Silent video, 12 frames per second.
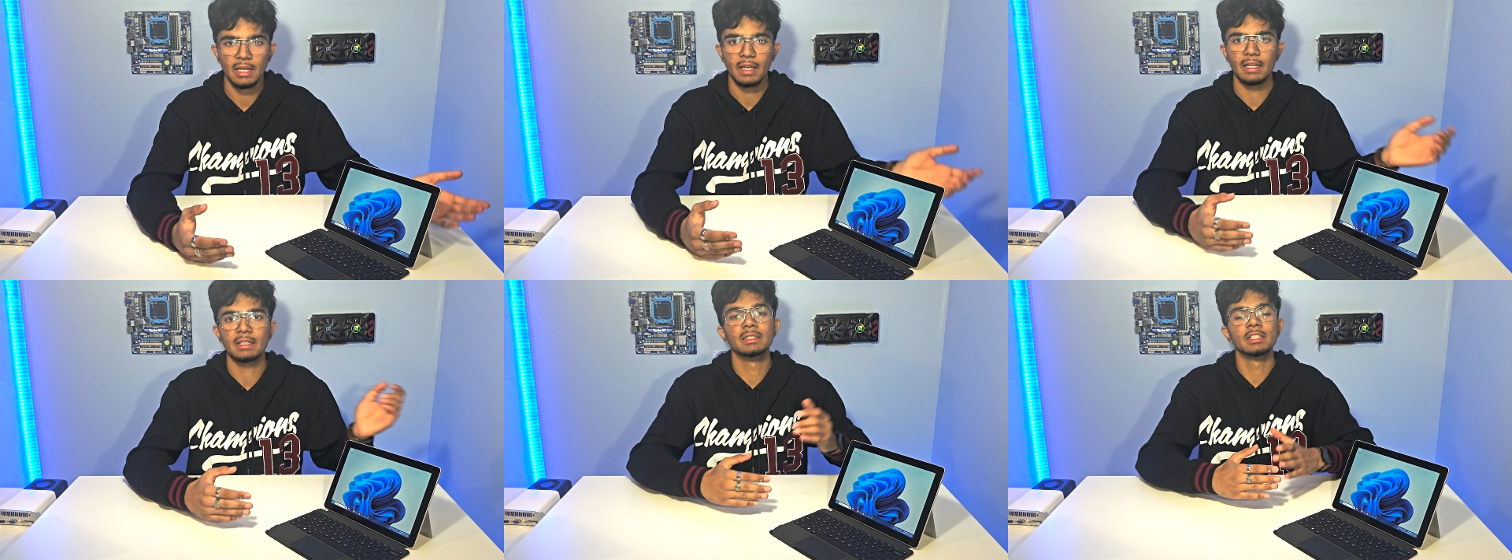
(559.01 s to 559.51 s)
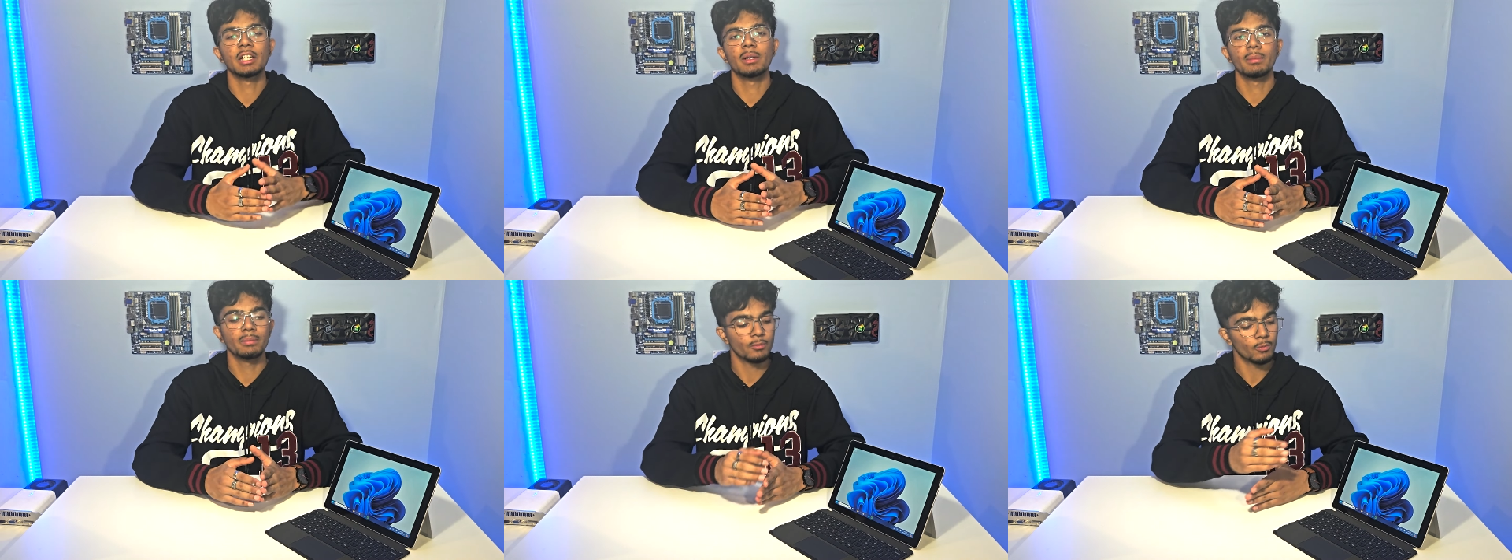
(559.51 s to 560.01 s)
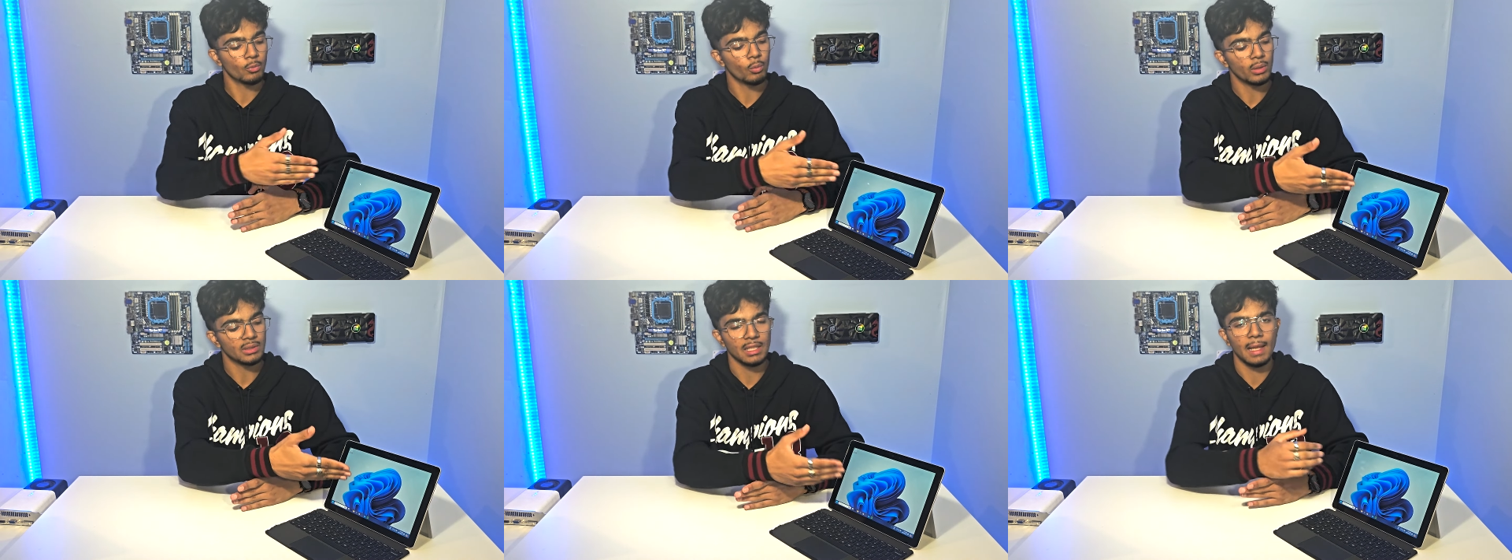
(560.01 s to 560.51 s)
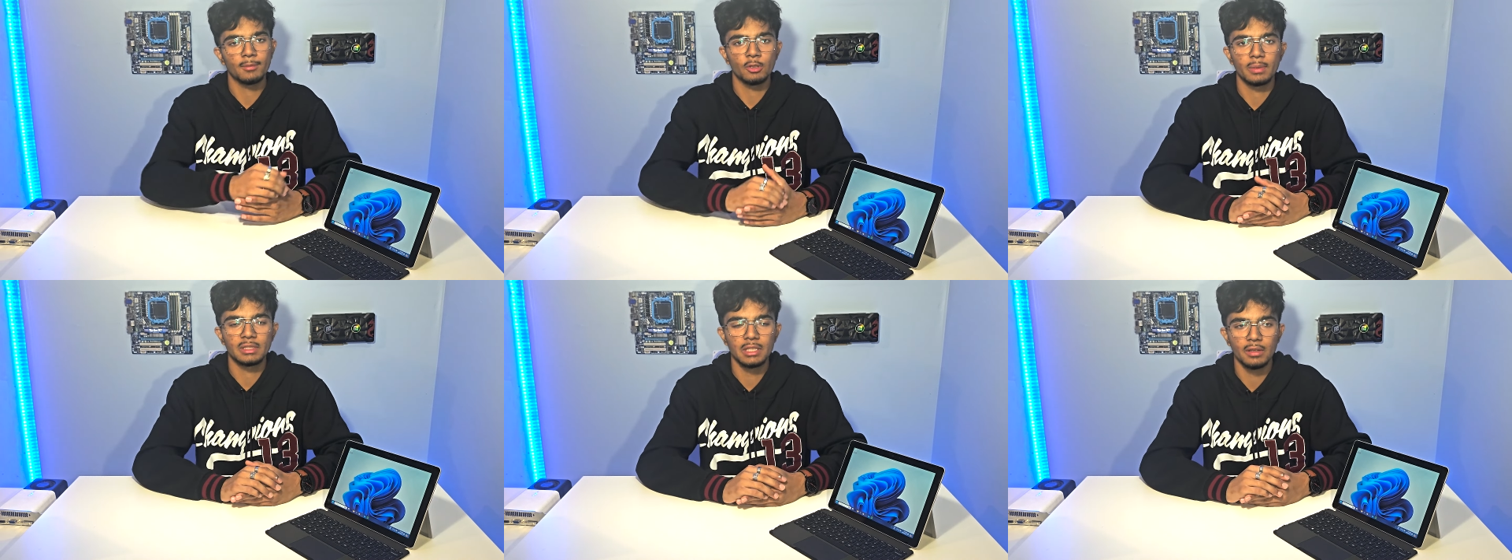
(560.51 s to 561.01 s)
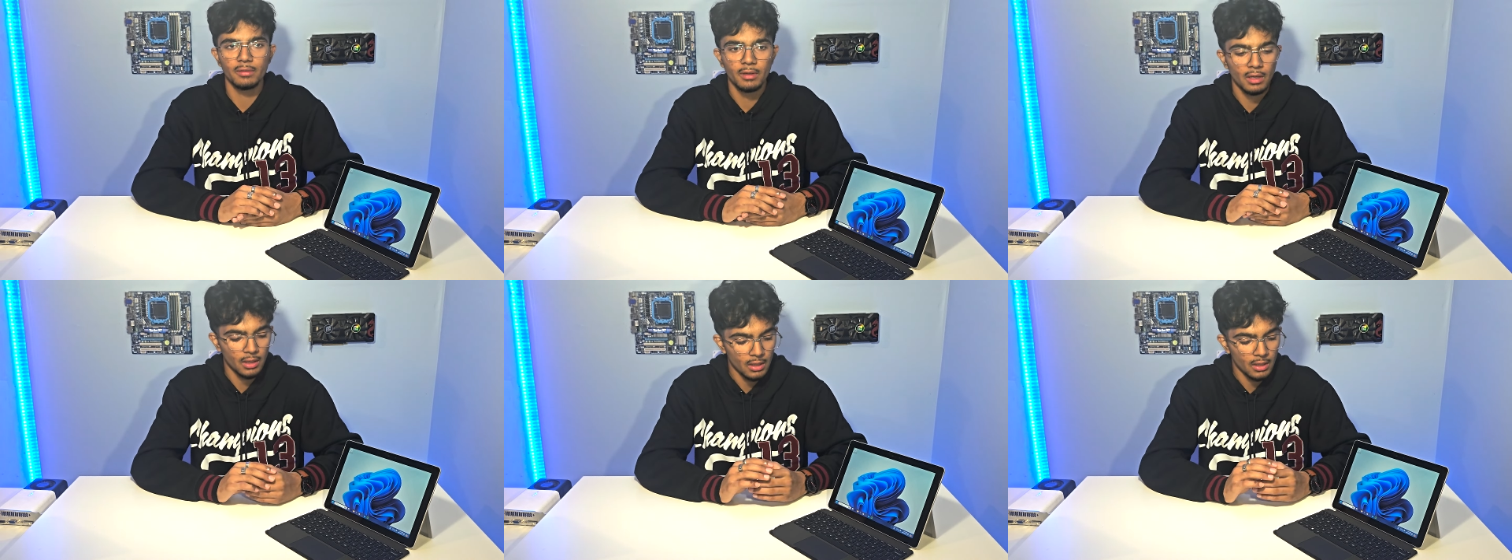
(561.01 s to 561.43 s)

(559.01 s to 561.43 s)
It doesn't come with the laptop itself.